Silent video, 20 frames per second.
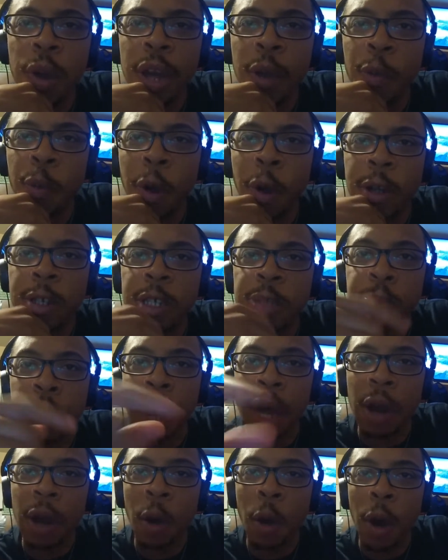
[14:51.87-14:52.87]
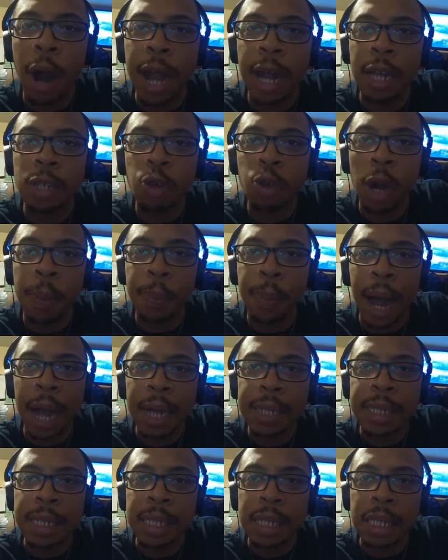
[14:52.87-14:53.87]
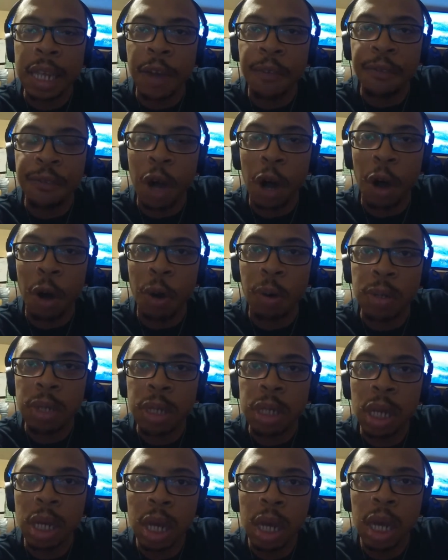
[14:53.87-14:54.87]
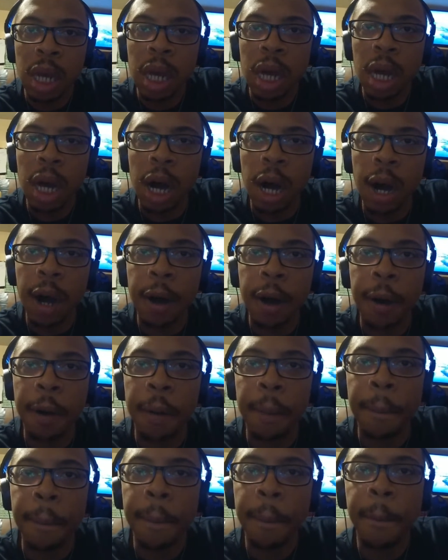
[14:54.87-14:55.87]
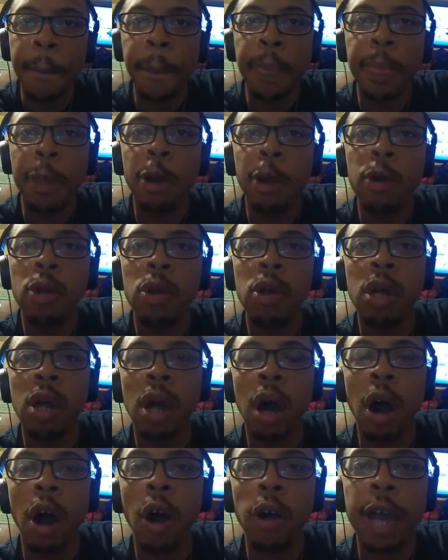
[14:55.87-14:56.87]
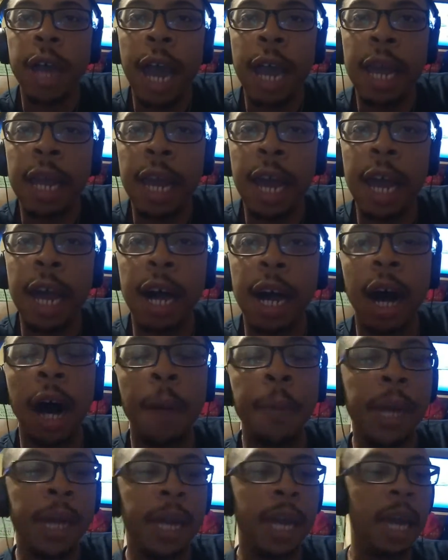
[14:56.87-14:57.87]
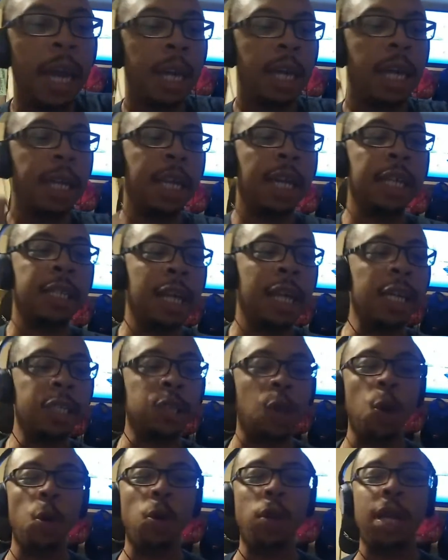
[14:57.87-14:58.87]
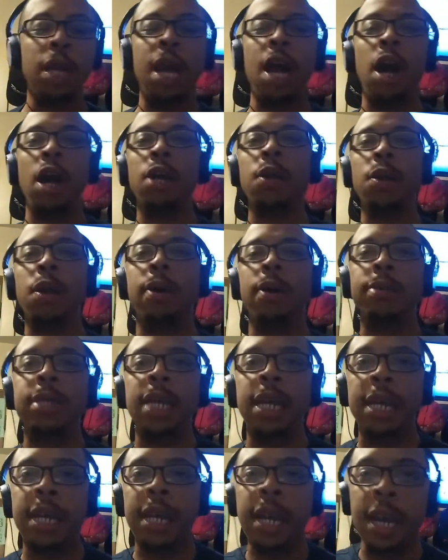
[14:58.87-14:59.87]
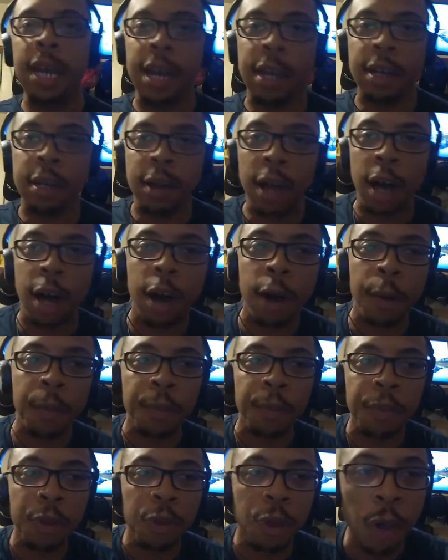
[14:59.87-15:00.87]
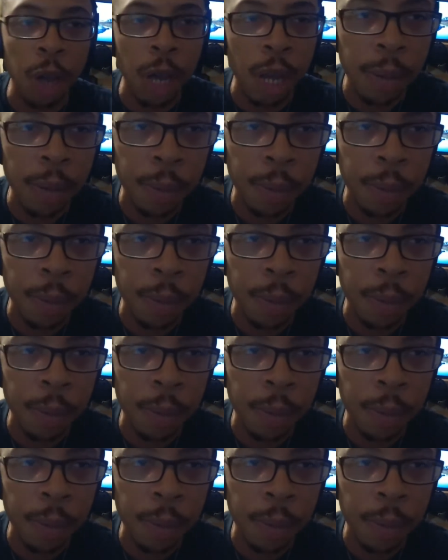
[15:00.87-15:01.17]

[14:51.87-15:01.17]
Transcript: it works better on Android boxes than phones. Um, okay, yeah. I mean, yeah, that, that that's cool now. You know what I'm saying? Yeah. Um, you can,